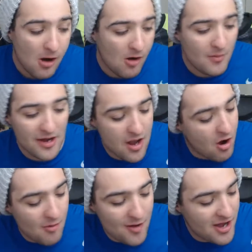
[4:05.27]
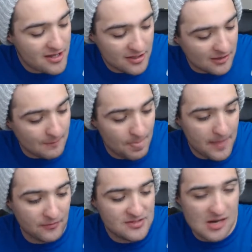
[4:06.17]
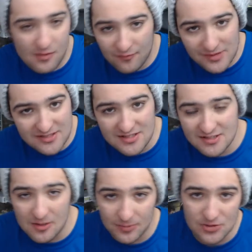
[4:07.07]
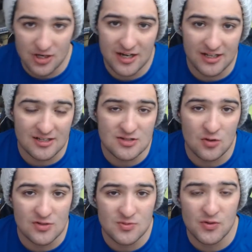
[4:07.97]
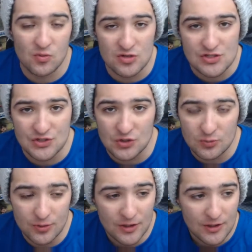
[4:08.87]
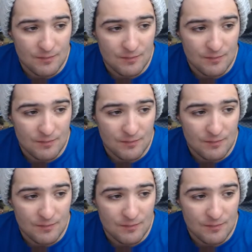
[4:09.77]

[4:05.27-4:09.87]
All my every time I've mixed this up and drank it, it's always been 1 scoop.